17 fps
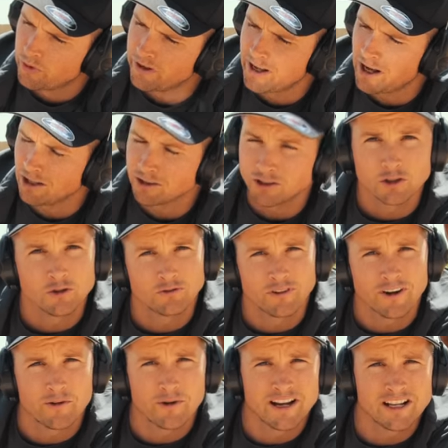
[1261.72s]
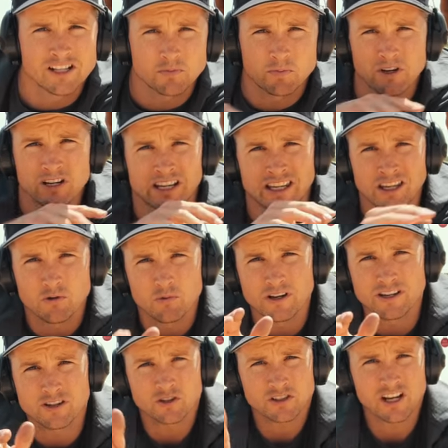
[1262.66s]
Ronaldo van Rensburg, you
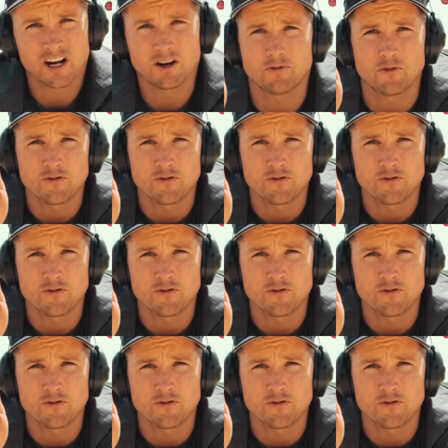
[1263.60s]
win yourself